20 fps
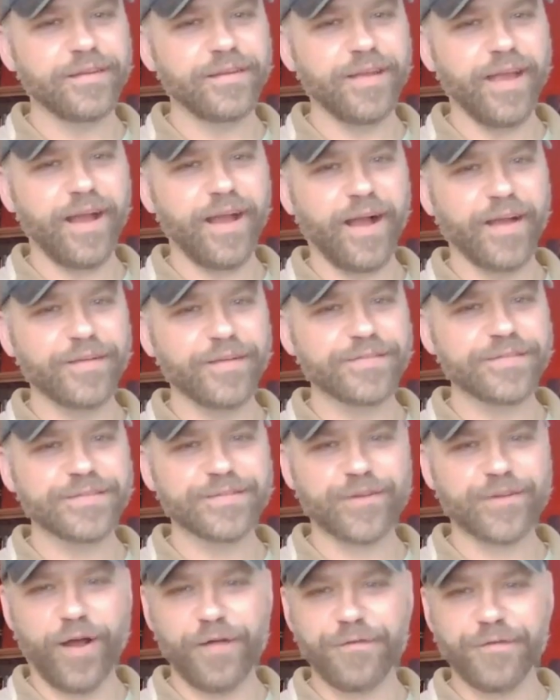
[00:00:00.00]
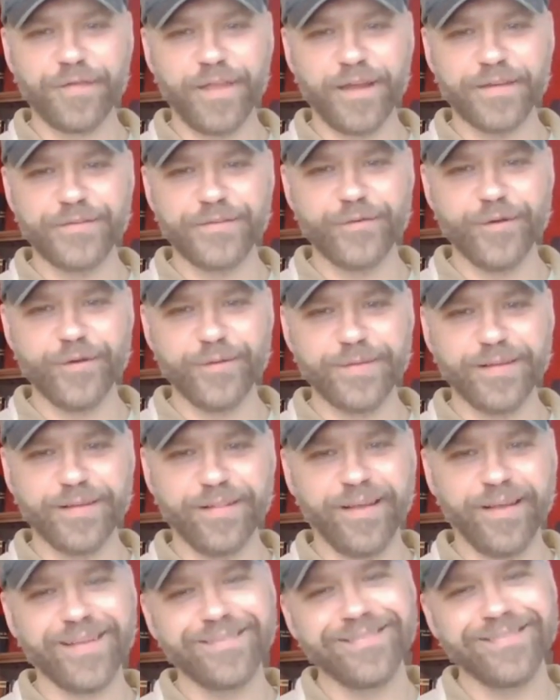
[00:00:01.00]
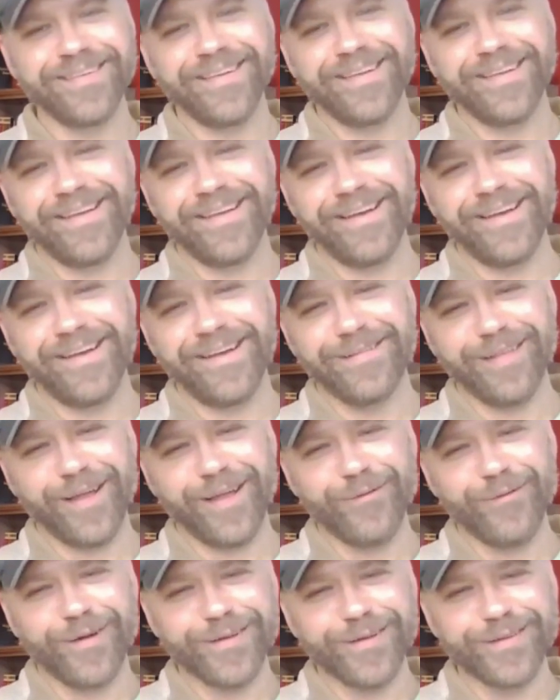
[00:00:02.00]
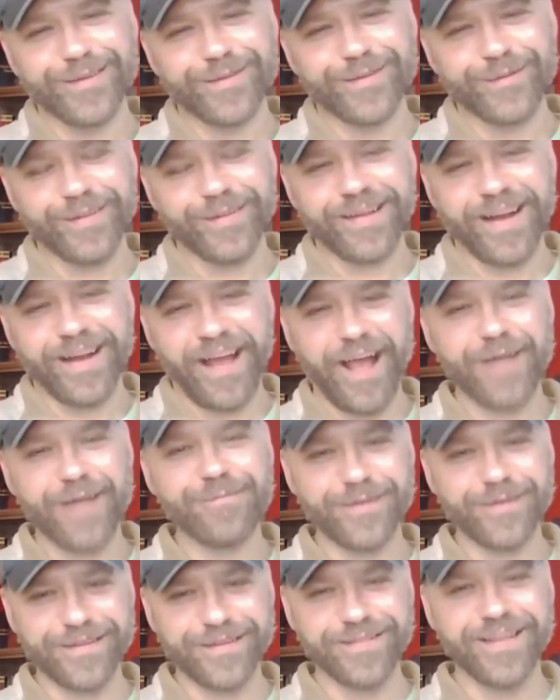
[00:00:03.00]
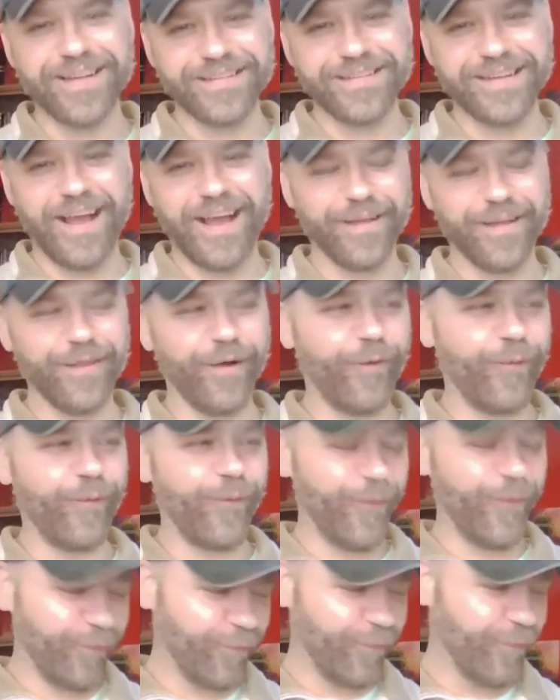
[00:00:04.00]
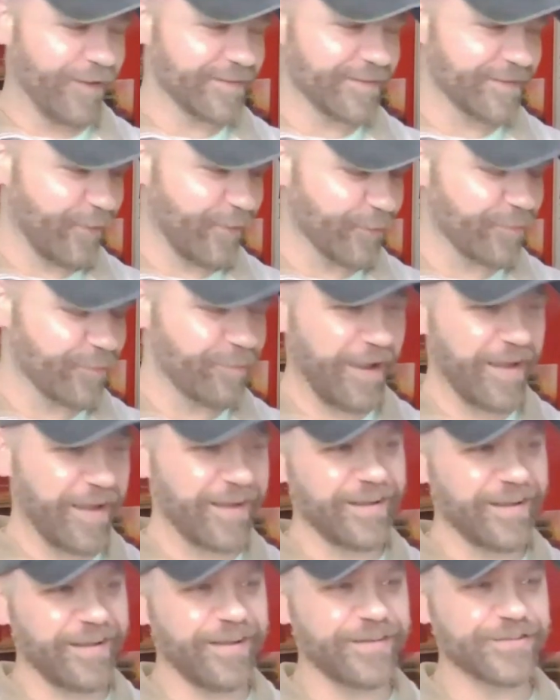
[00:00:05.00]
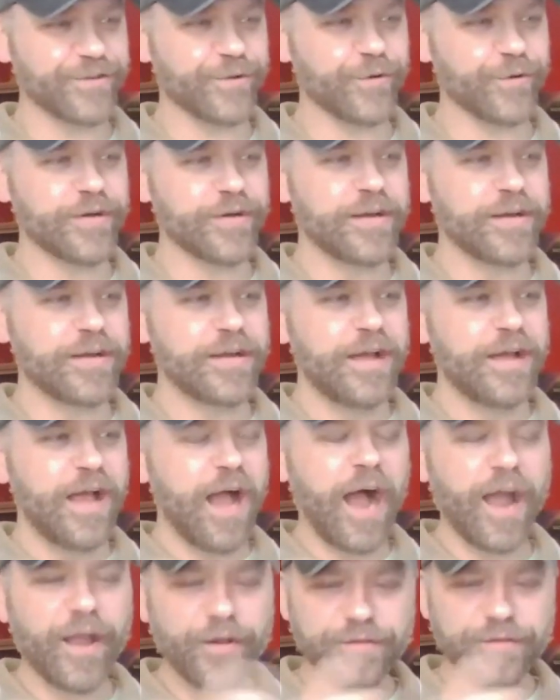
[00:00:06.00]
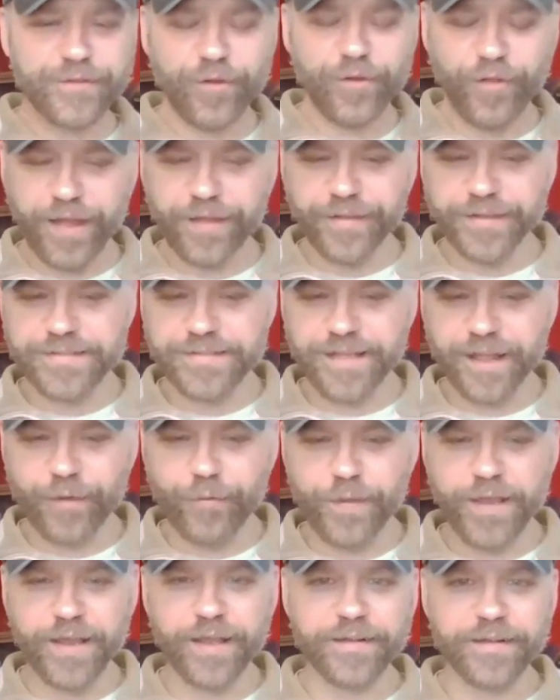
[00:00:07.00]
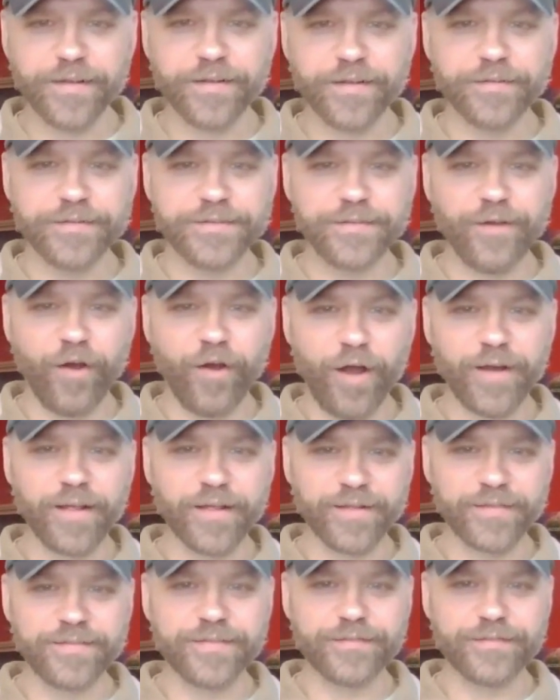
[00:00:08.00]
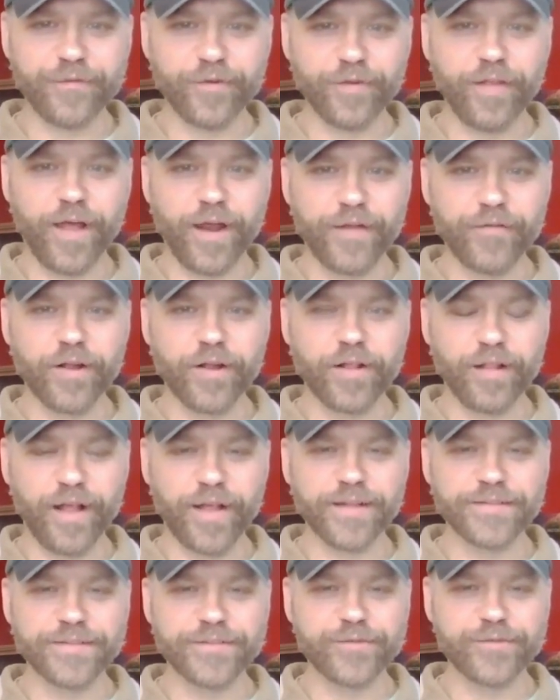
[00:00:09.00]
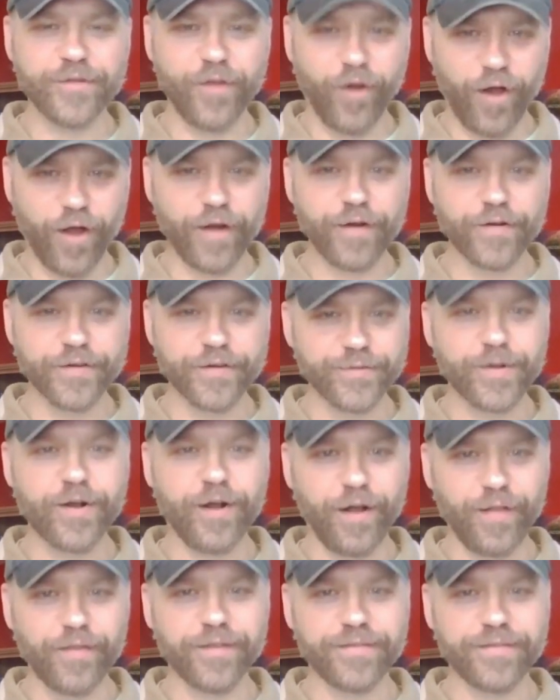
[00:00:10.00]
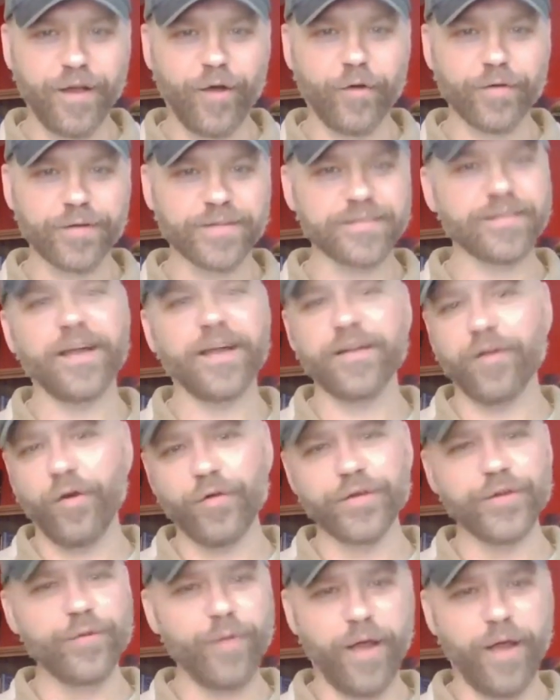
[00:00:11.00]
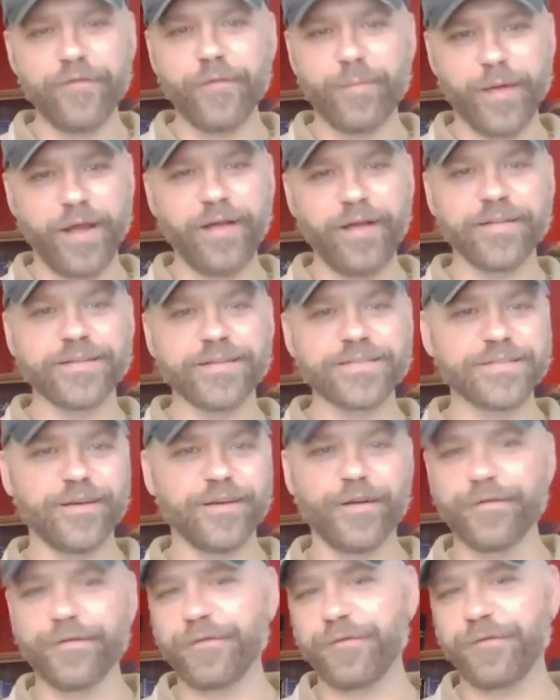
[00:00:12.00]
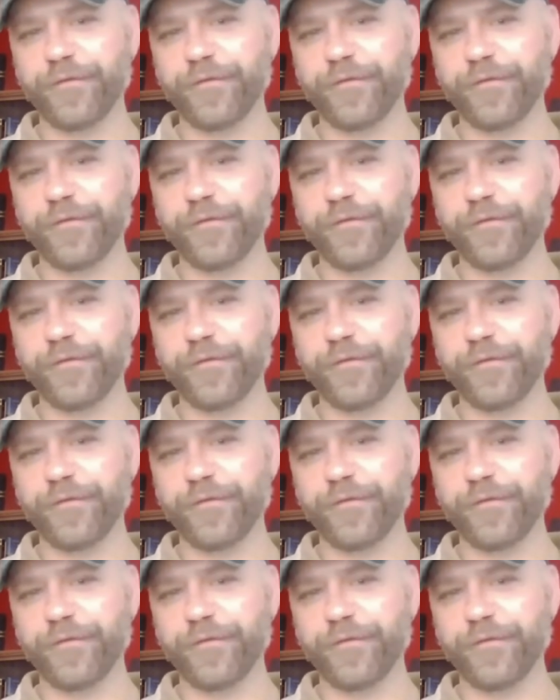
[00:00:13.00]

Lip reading: Yeah, I used to scoff at that too and be like, what is this really going to happen? And then, the whole West Coast bank issue. I also like this, we get audits for a lot of our clients too, and the auditors will call this out is that, you have a balance of